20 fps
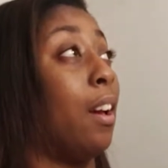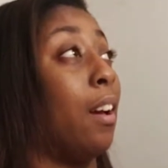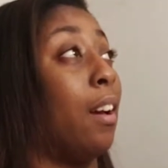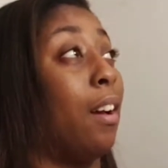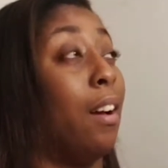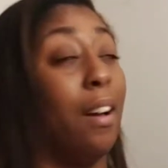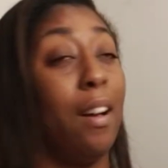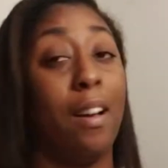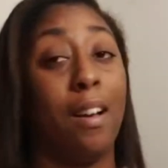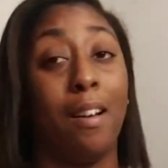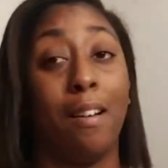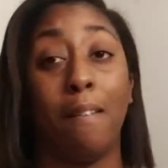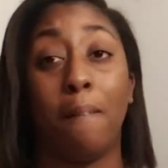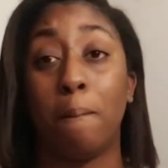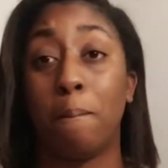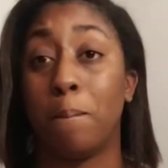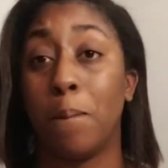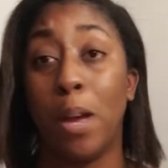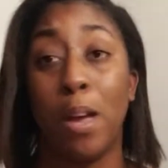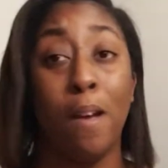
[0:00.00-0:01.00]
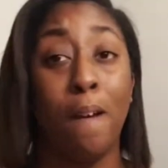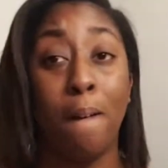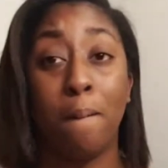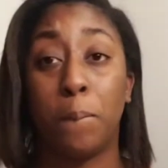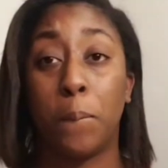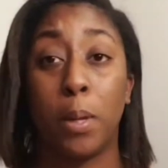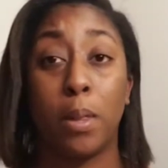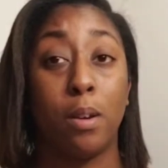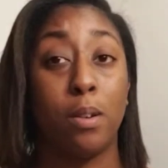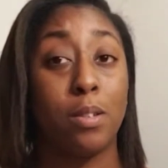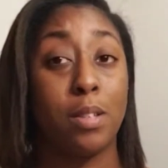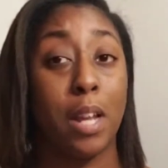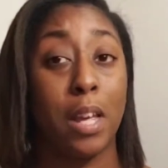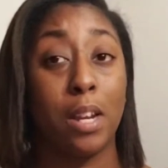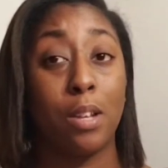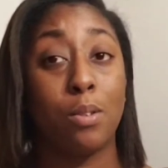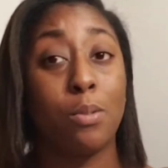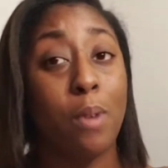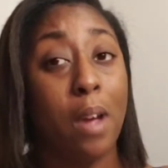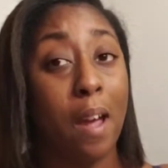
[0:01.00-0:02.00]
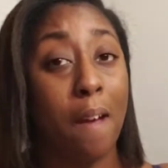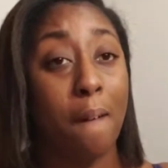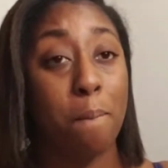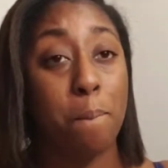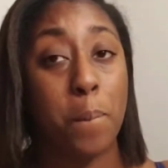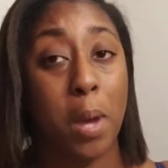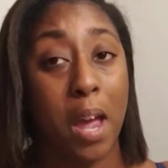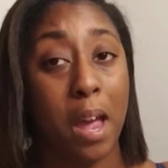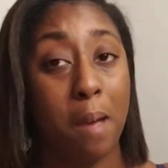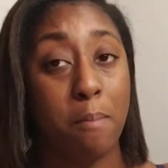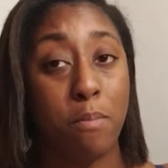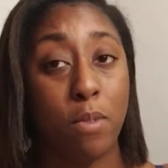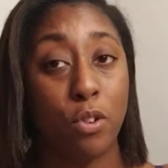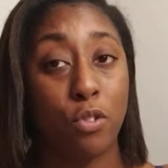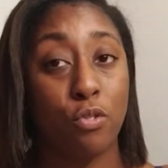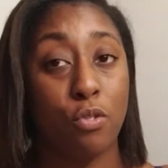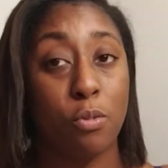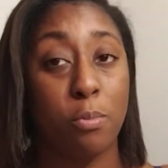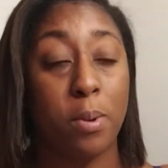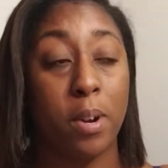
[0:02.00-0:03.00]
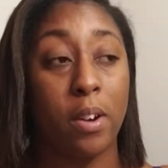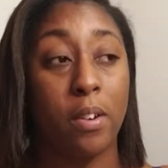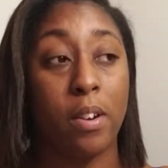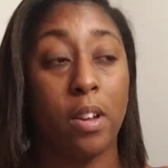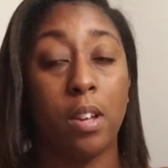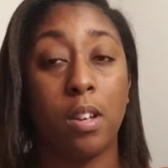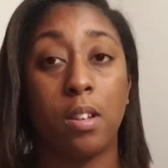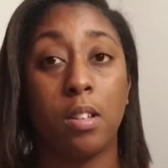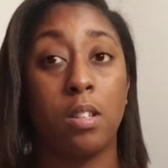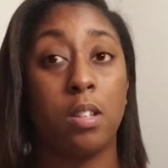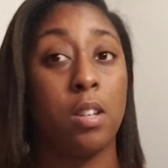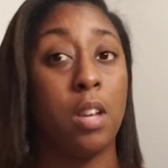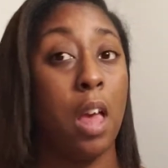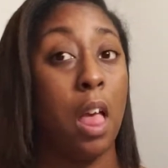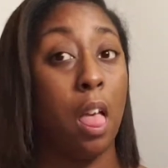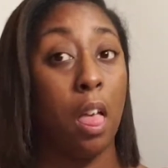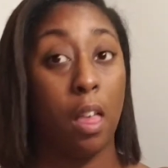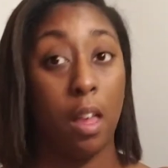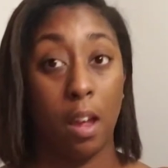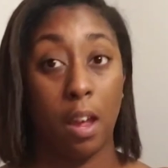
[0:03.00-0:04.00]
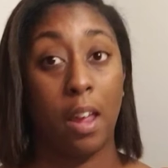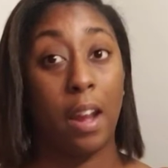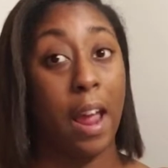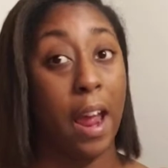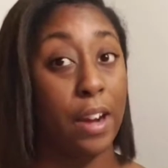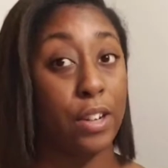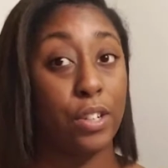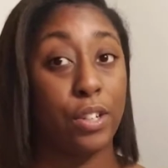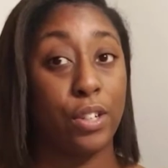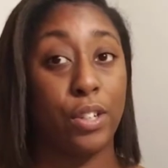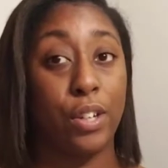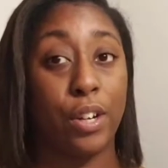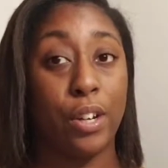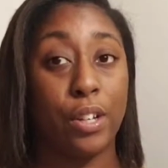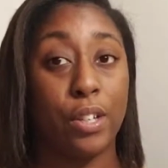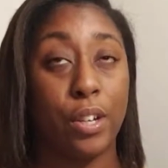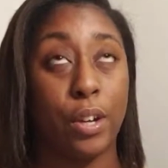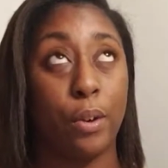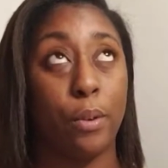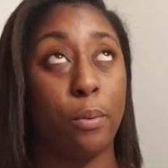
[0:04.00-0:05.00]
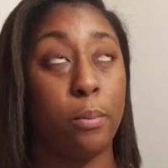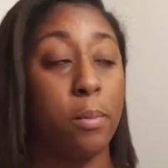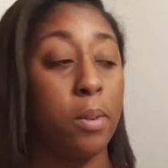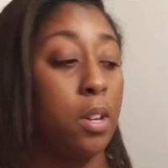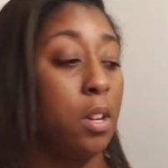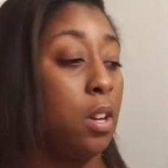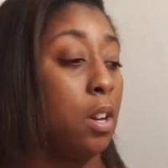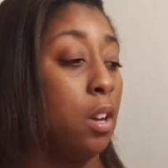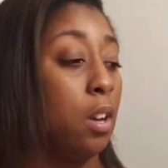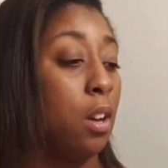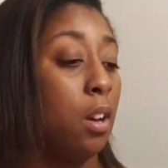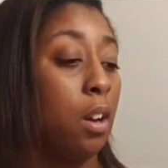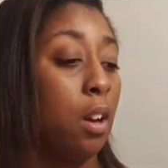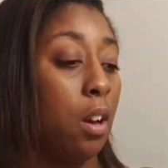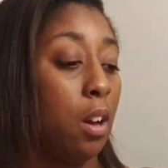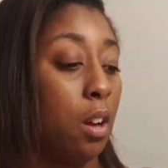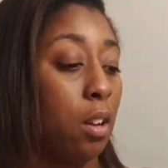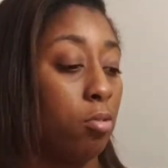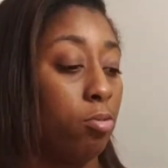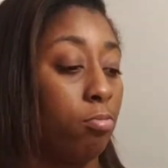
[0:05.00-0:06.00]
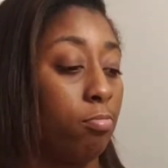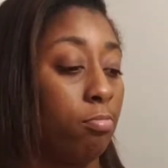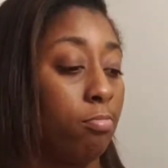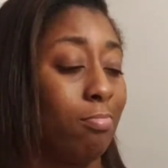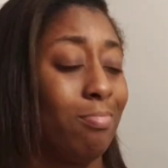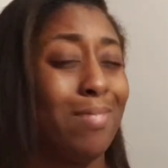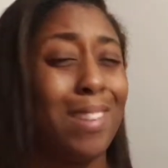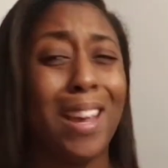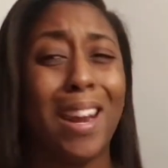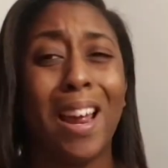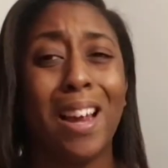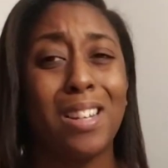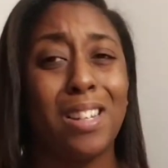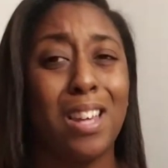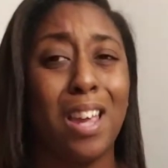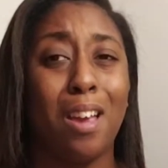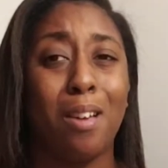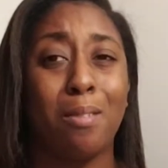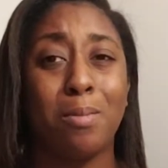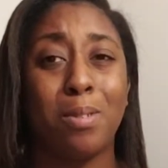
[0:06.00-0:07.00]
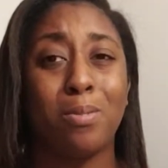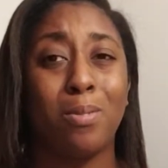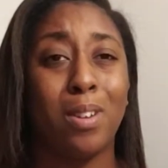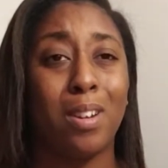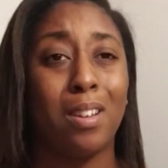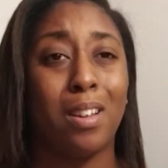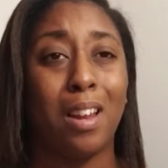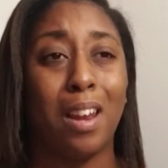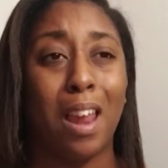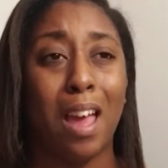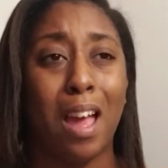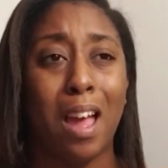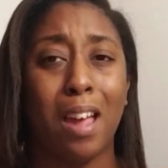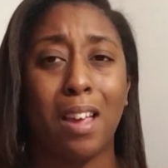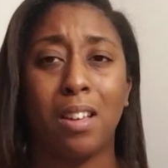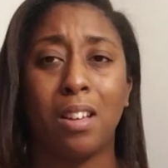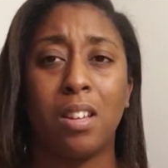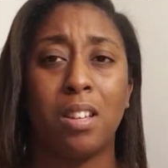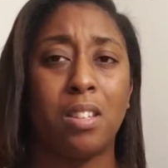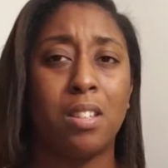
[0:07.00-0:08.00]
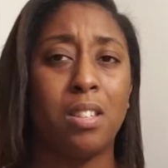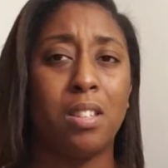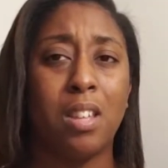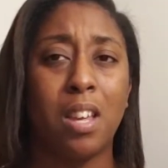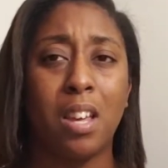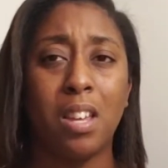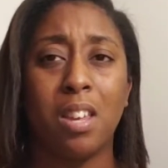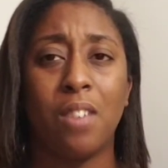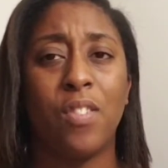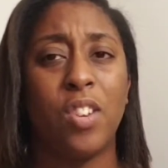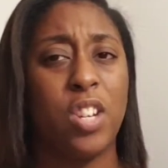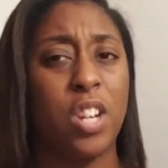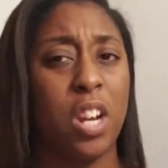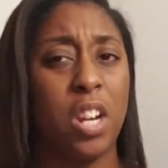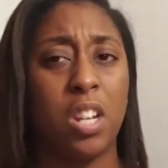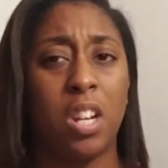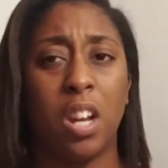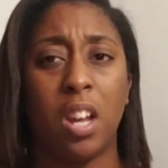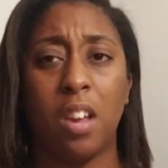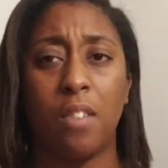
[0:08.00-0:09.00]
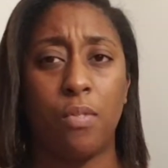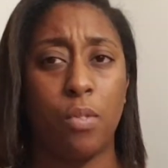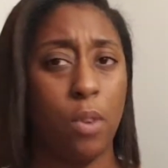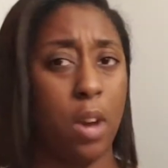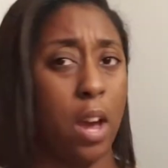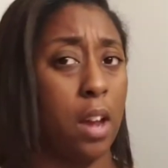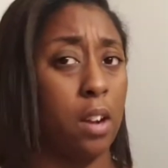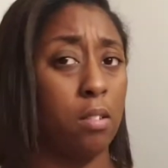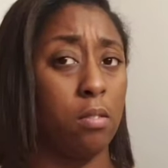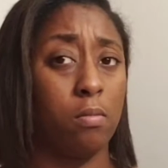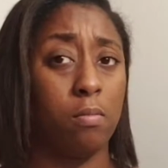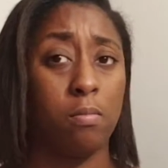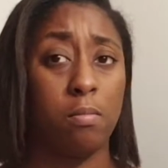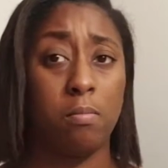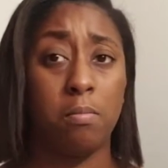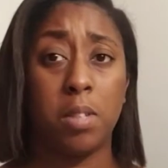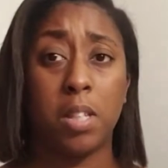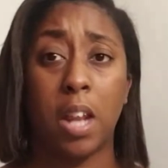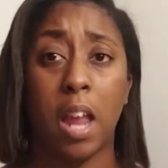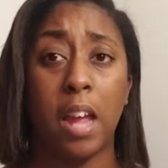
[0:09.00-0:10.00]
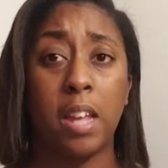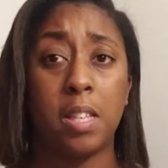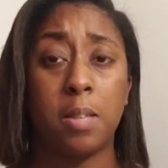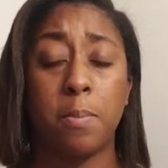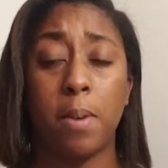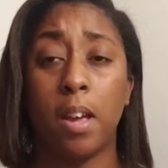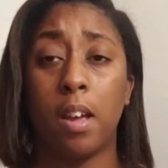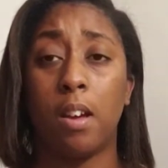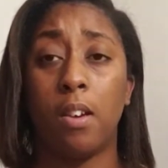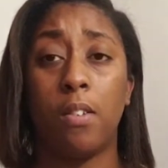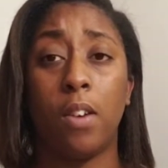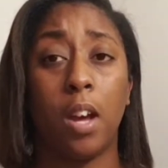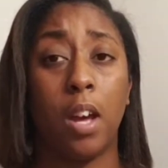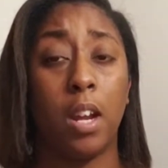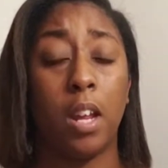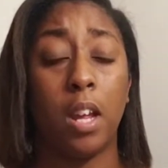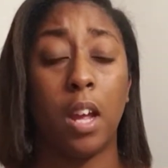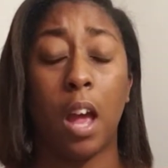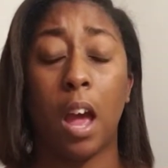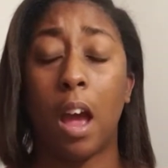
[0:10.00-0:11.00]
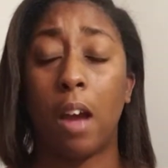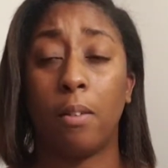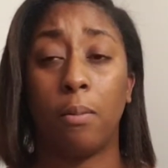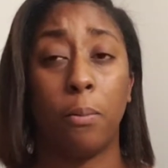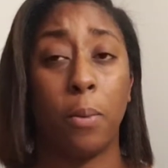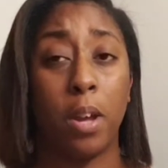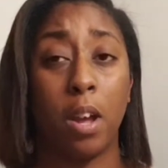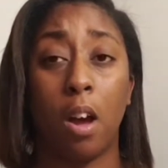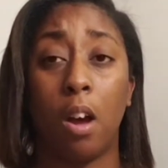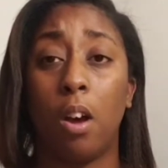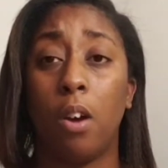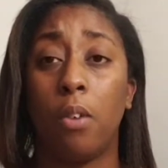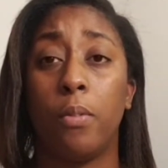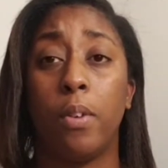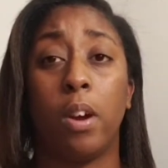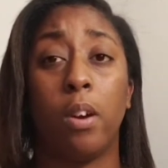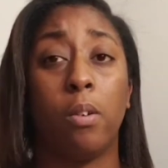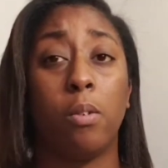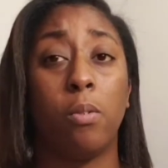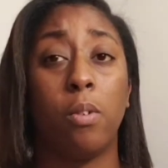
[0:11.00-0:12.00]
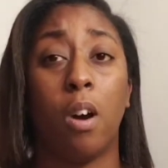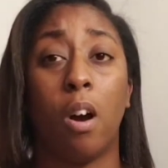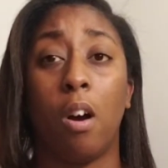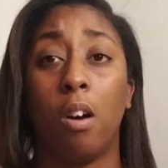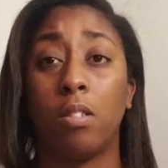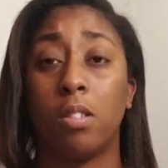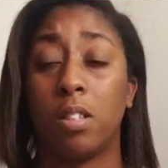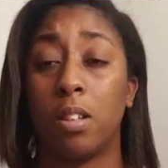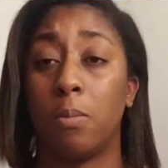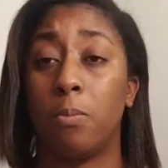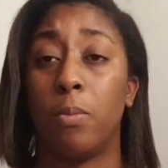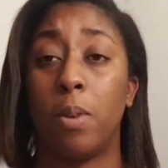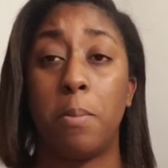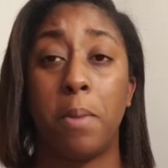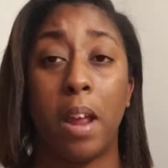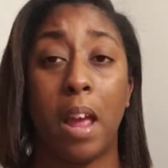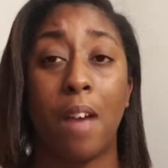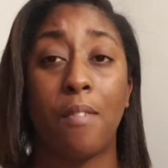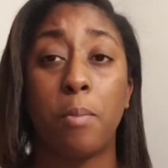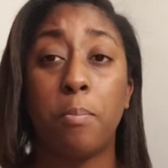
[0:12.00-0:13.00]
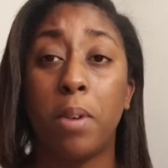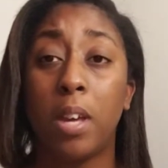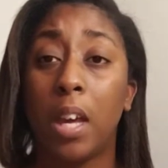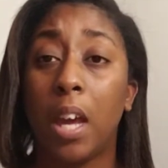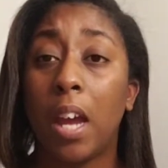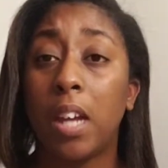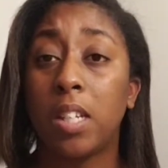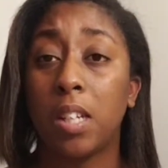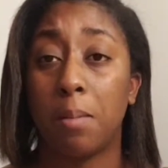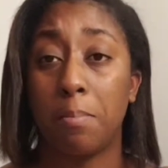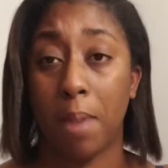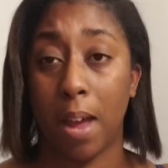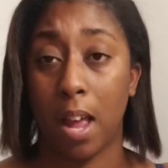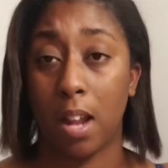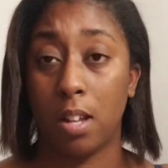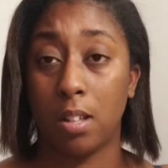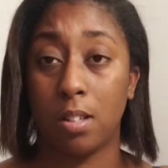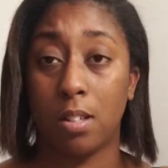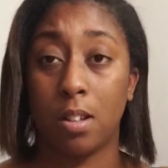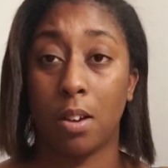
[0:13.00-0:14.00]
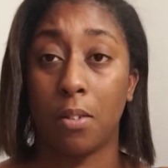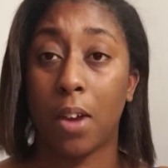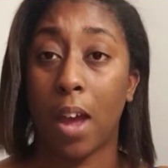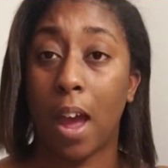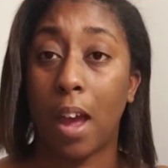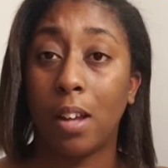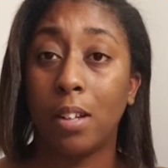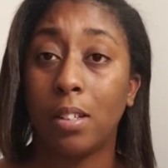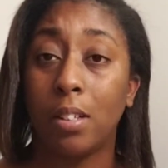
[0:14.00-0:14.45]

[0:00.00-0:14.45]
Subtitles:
For those ladies who have bad menstrual periods, it actually does help. It actually helps with a lot, because then give a JJ if you got a slight smell, honey. We all know some women have a pH imbalance, okay?